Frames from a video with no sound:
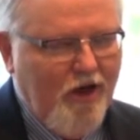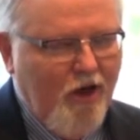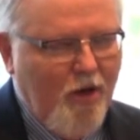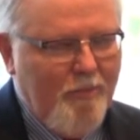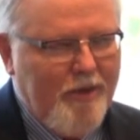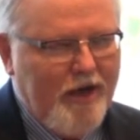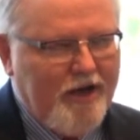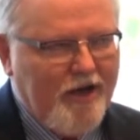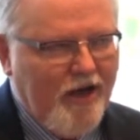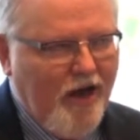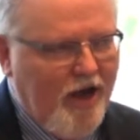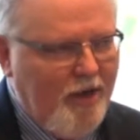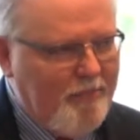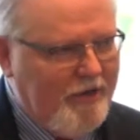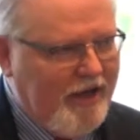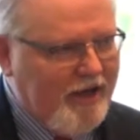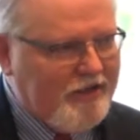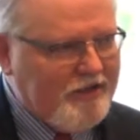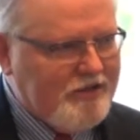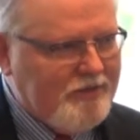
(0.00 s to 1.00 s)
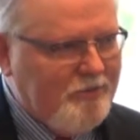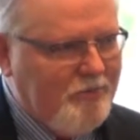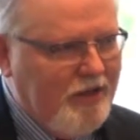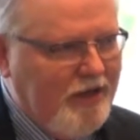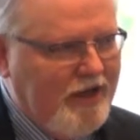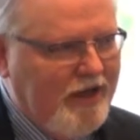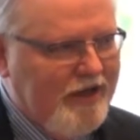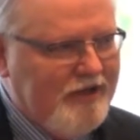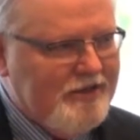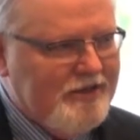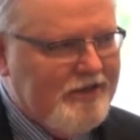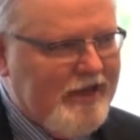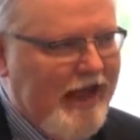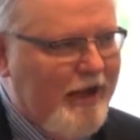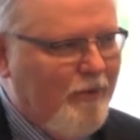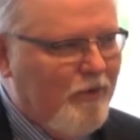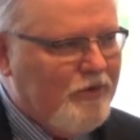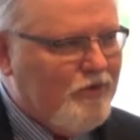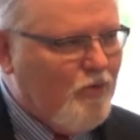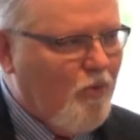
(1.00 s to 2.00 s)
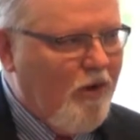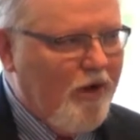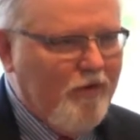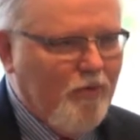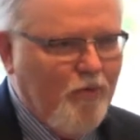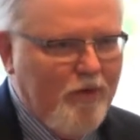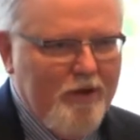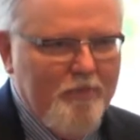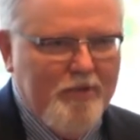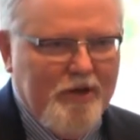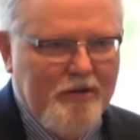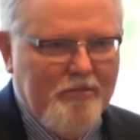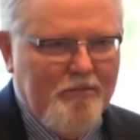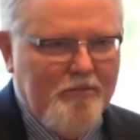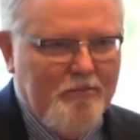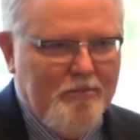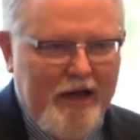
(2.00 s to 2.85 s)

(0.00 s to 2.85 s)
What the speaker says: home economics because that was what women